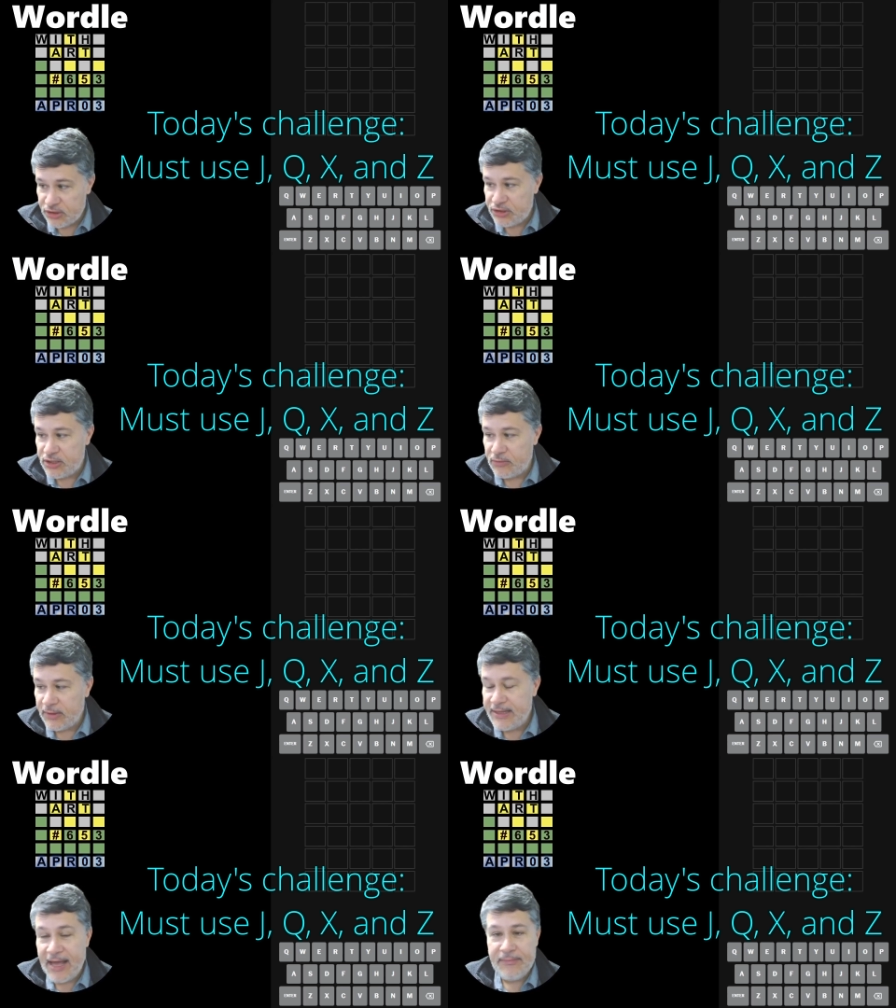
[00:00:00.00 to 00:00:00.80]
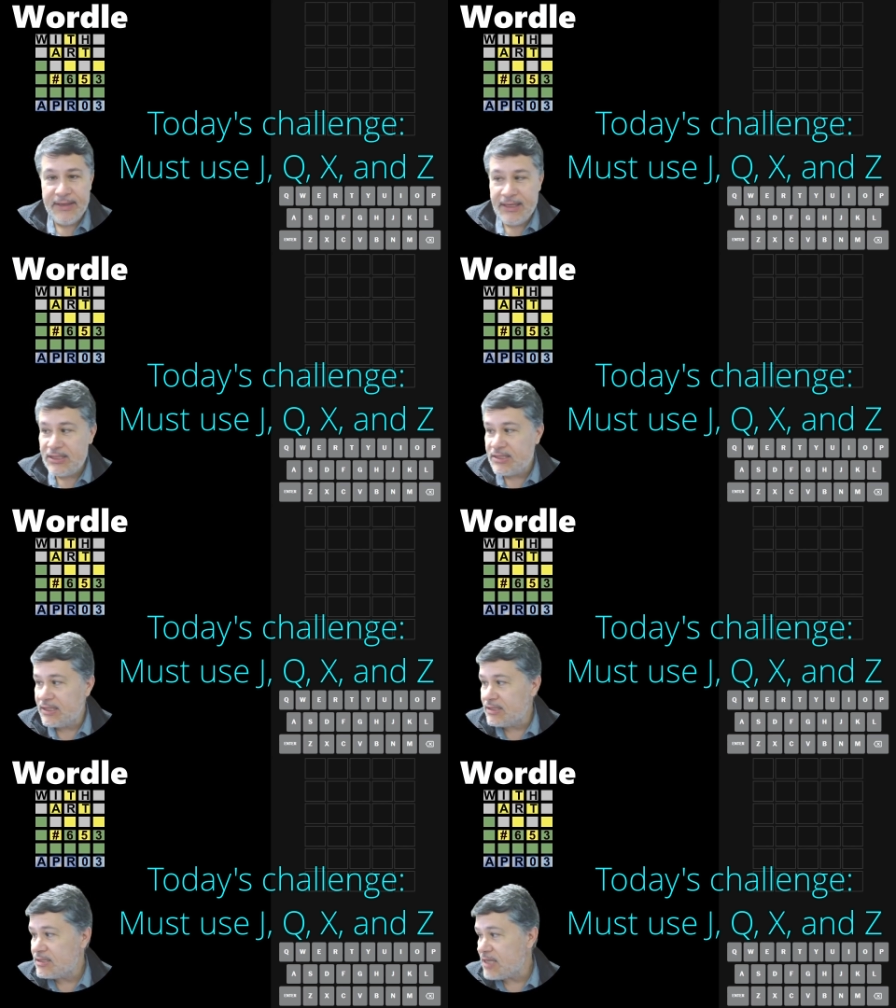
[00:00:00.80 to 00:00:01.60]
So what that means
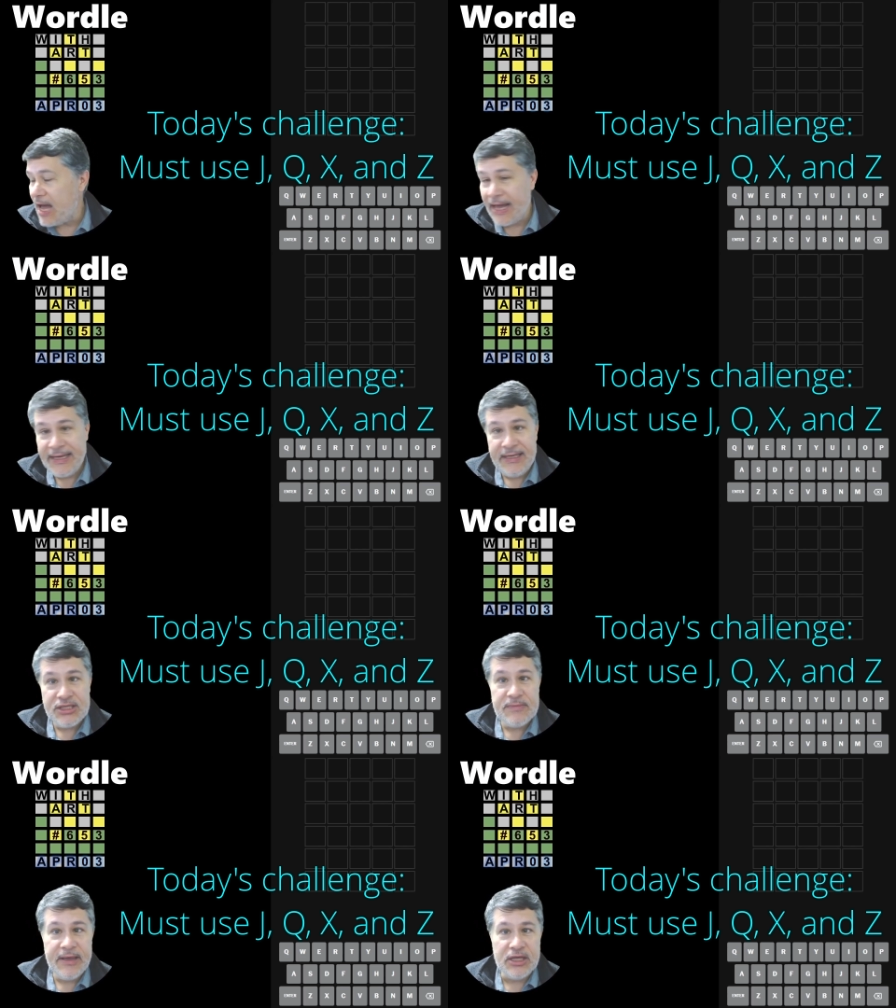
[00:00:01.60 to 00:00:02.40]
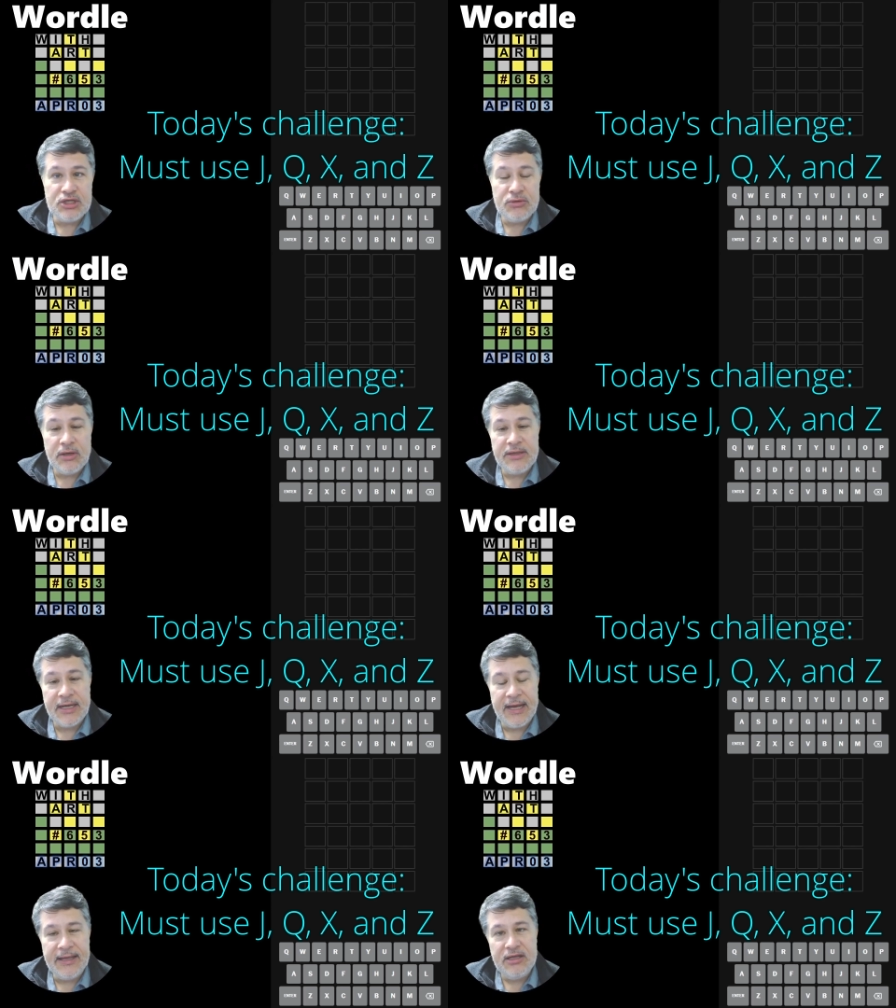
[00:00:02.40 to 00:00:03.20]
is I need to make sure that
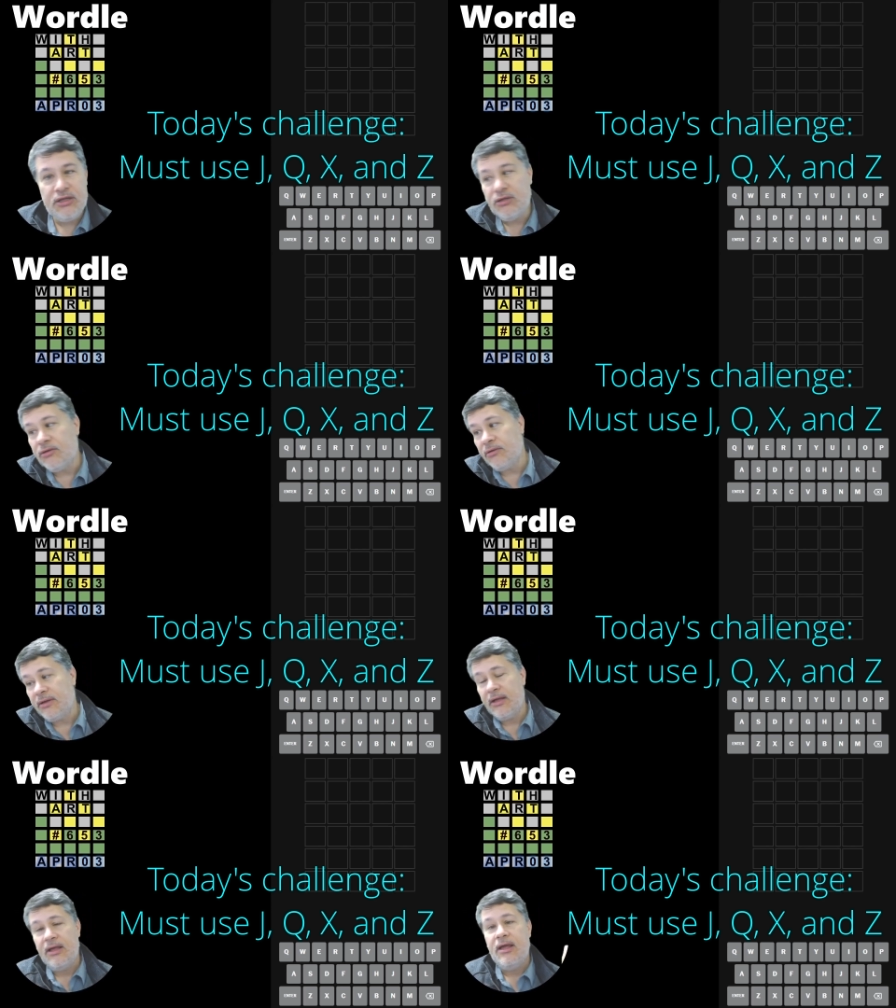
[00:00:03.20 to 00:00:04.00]
I include